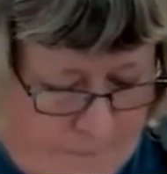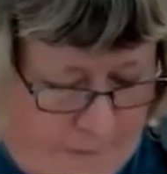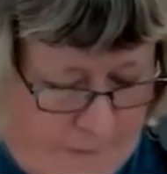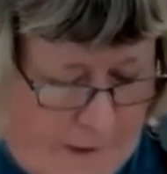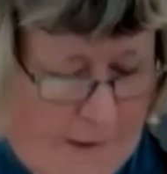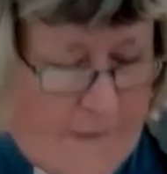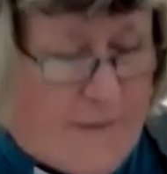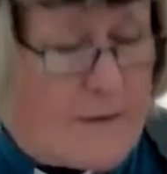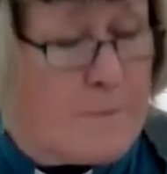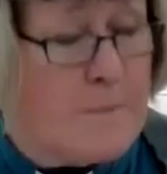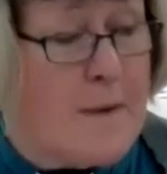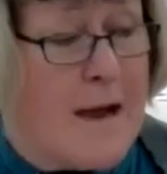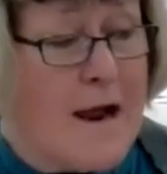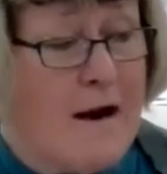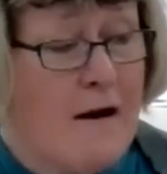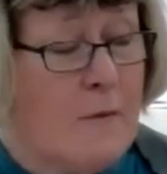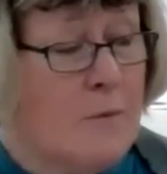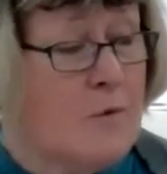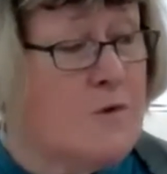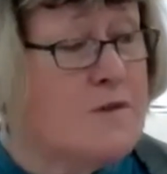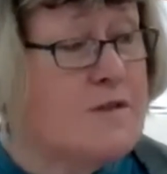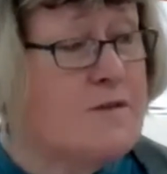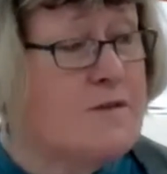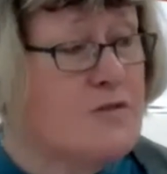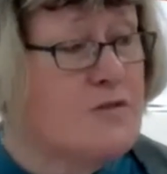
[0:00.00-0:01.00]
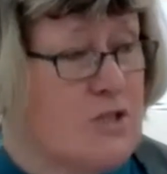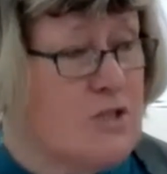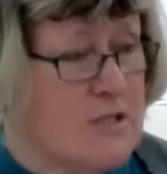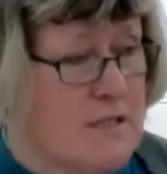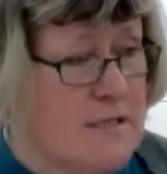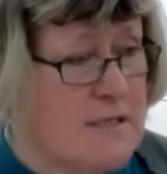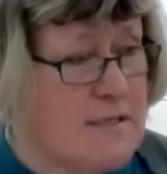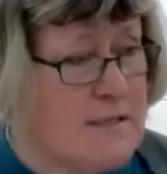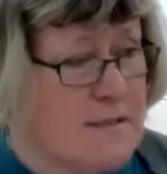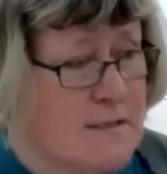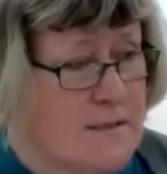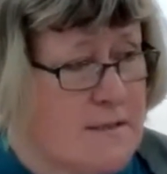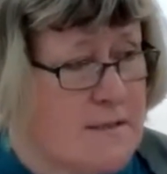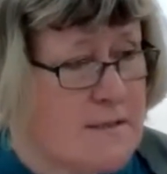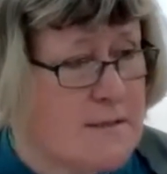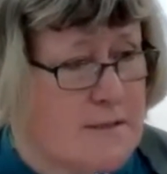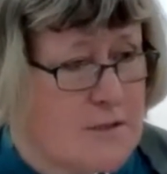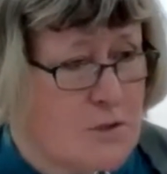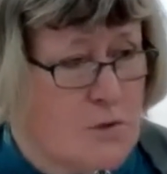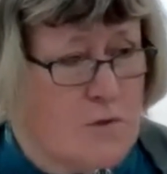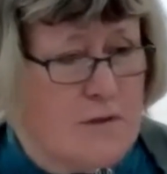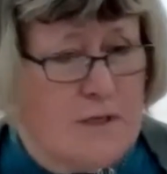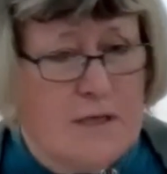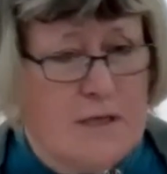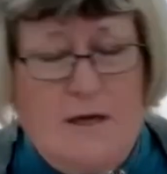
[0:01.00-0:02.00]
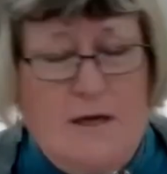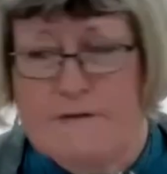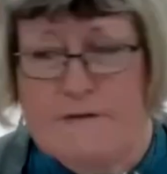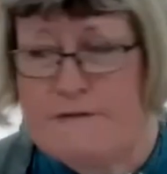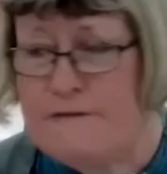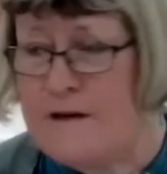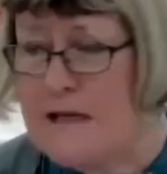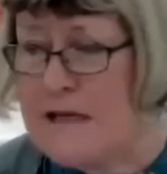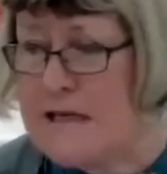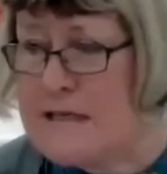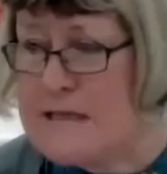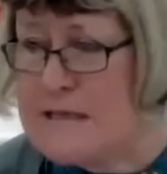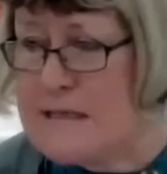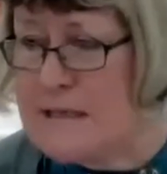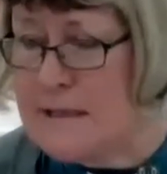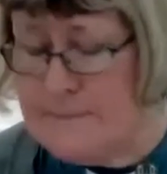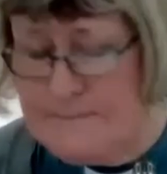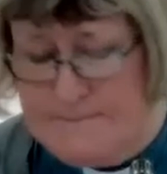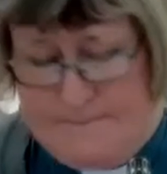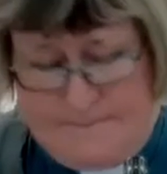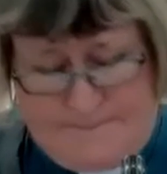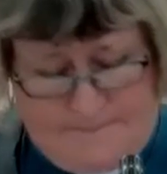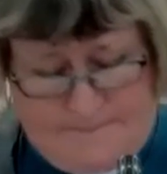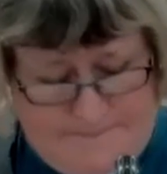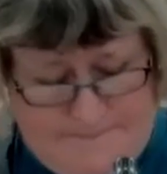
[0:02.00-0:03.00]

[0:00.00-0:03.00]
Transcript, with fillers: And the parables of Jesus do the afflicting.